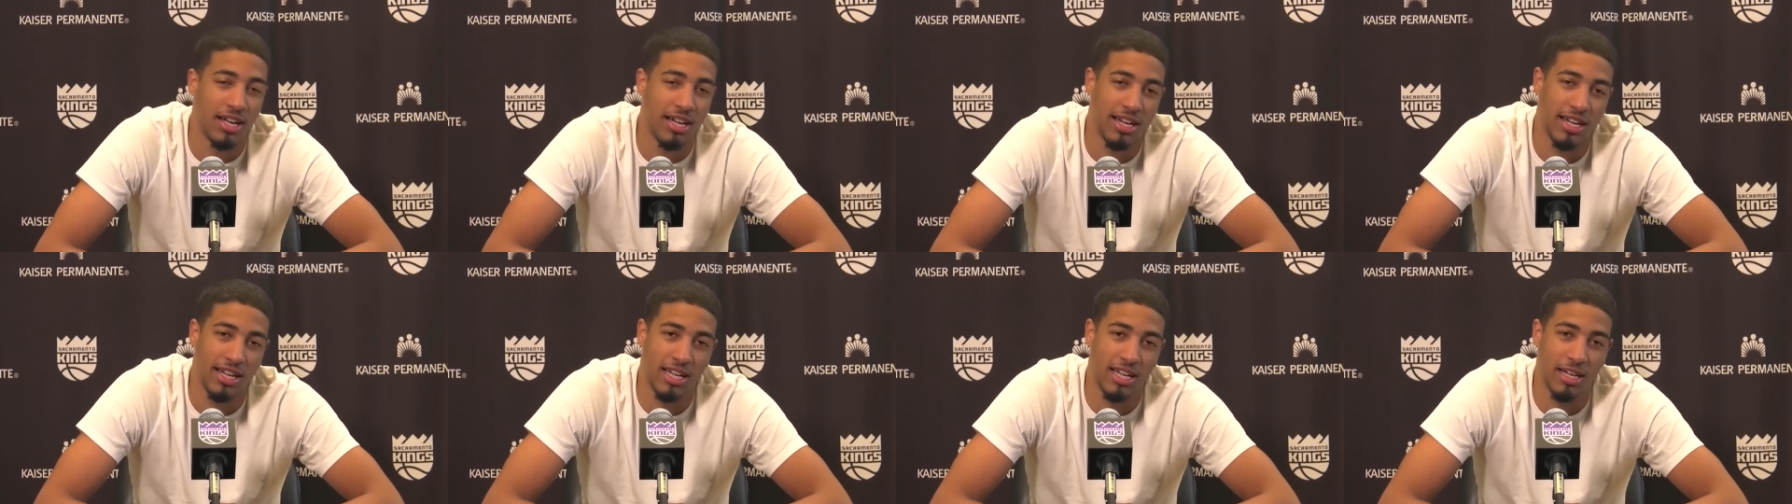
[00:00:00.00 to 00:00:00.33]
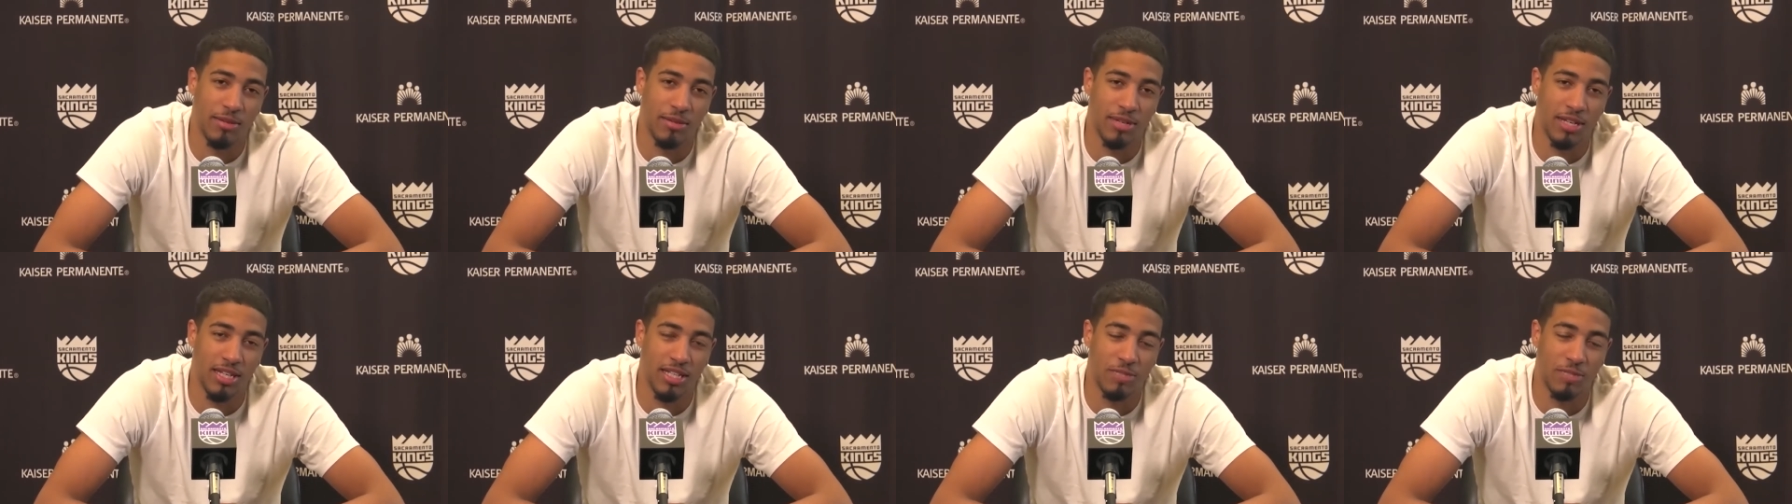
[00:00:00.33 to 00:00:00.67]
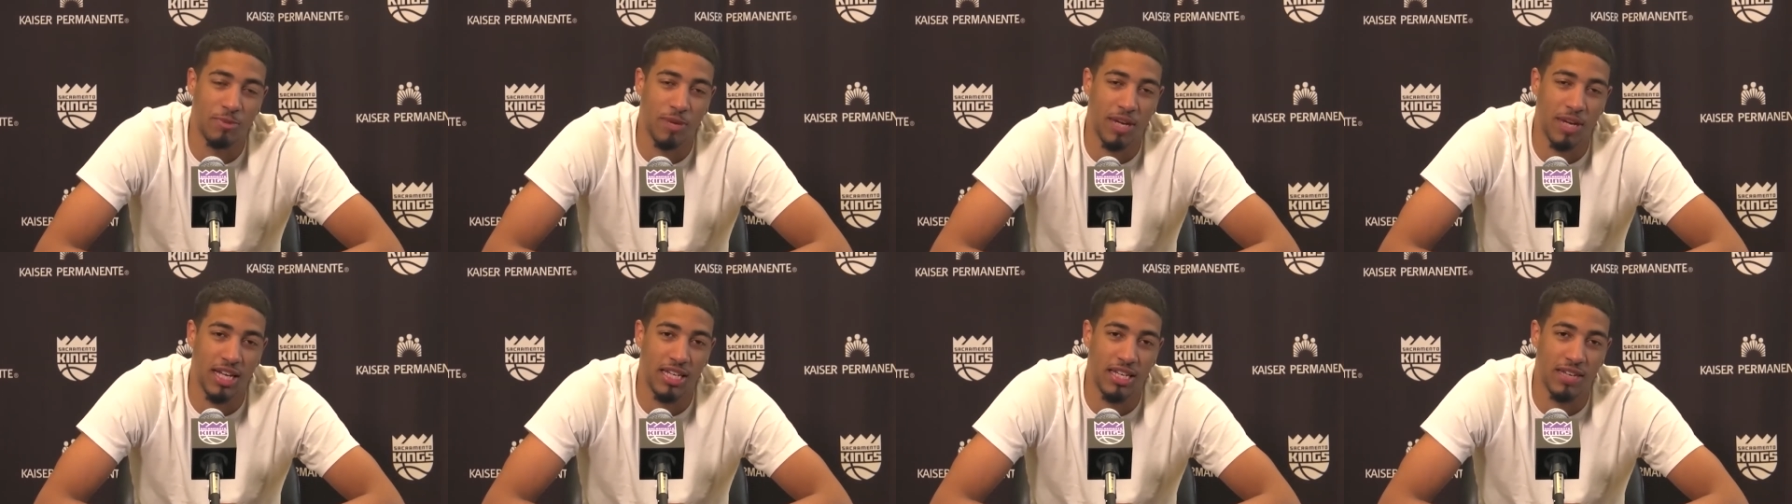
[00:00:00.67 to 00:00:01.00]
um, and it's
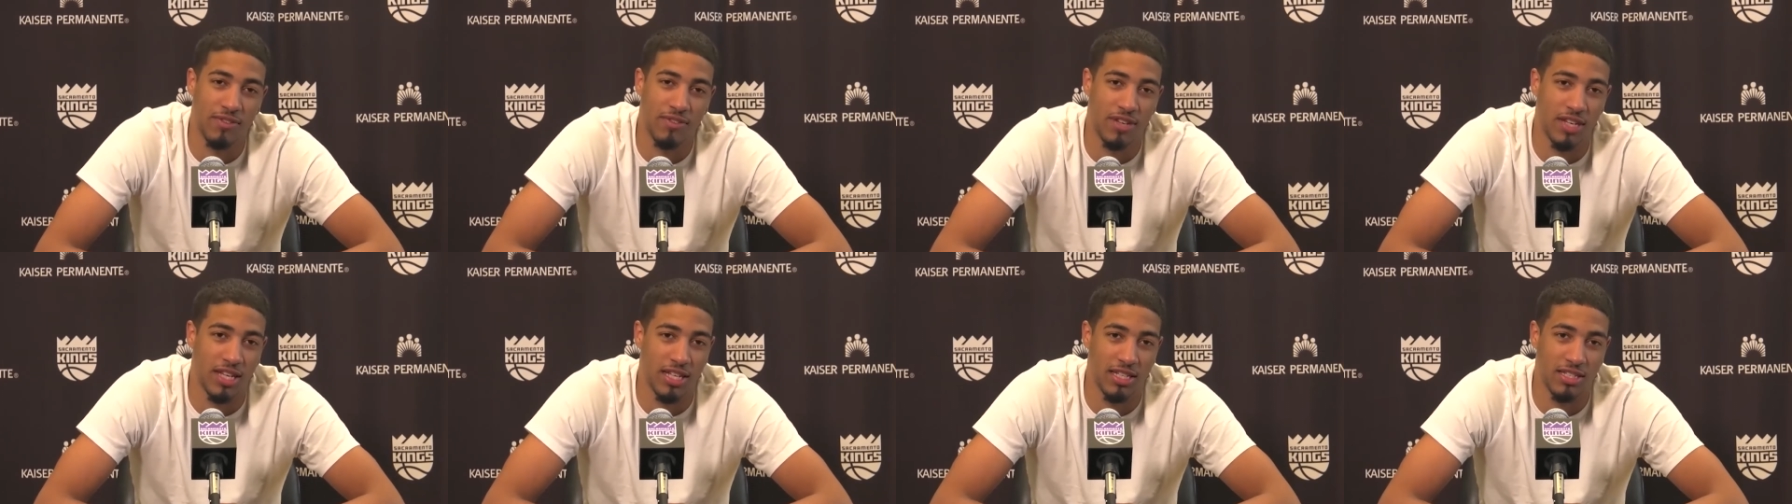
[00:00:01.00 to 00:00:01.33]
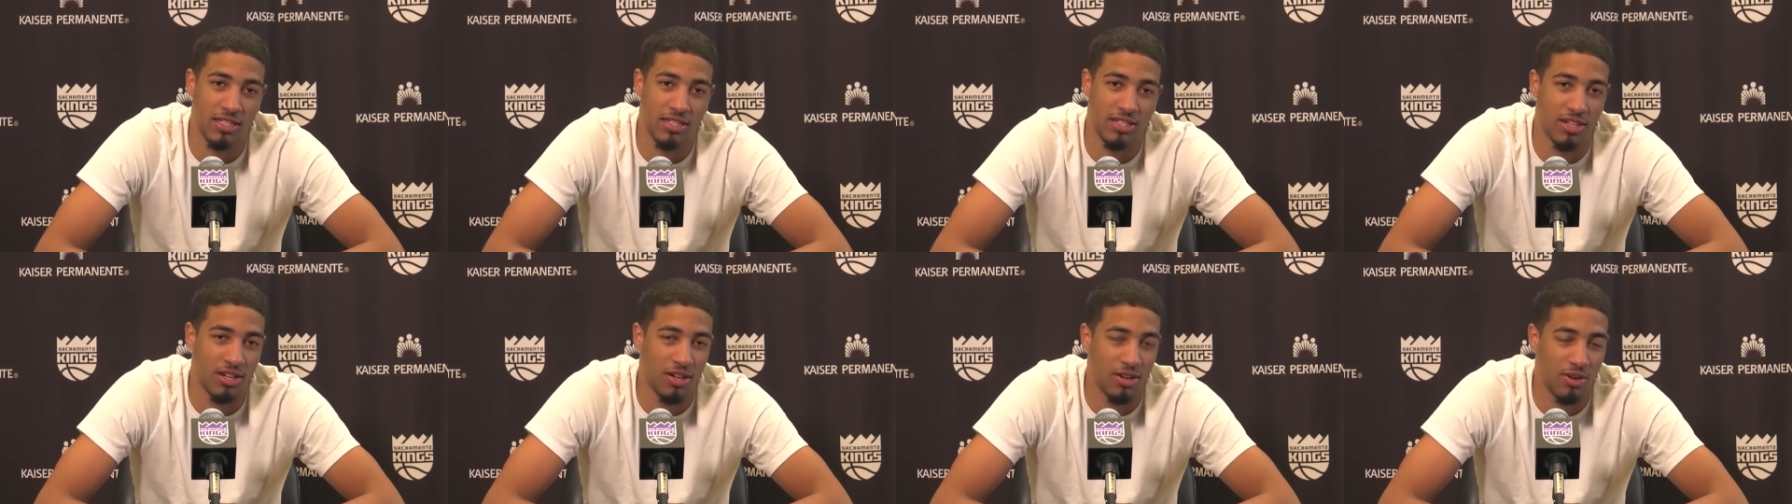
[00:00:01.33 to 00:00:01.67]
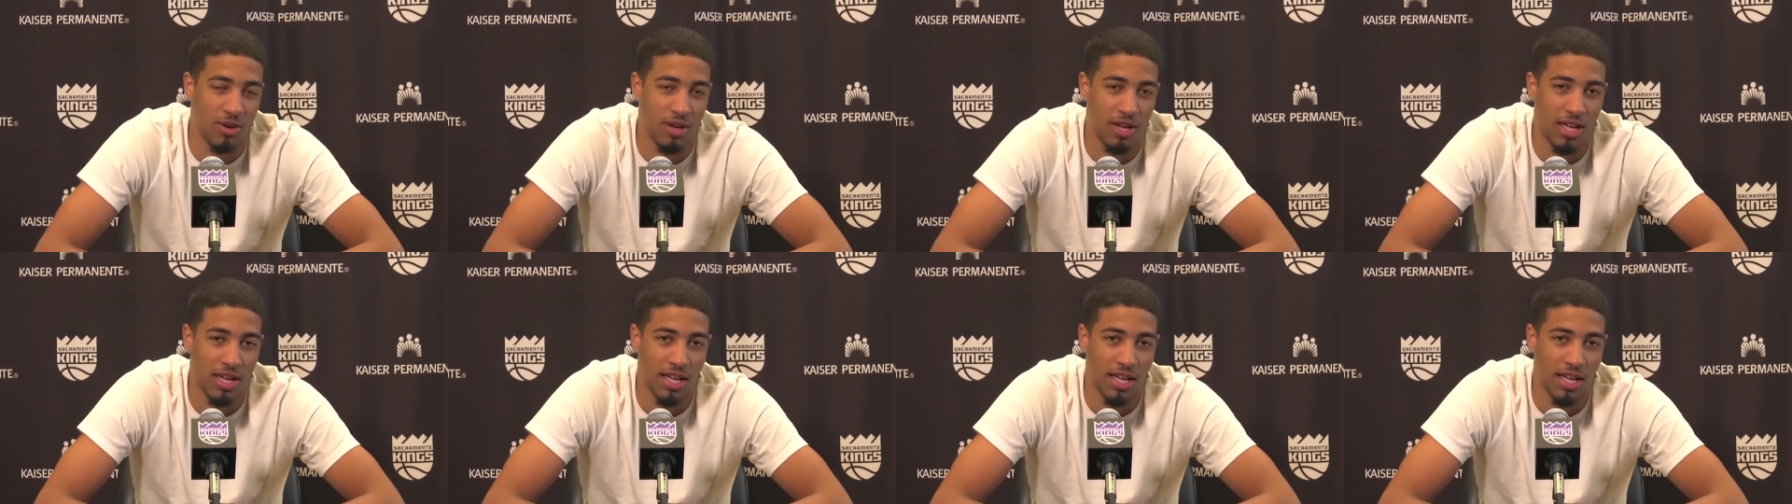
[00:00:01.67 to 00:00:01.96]
paid dividends. So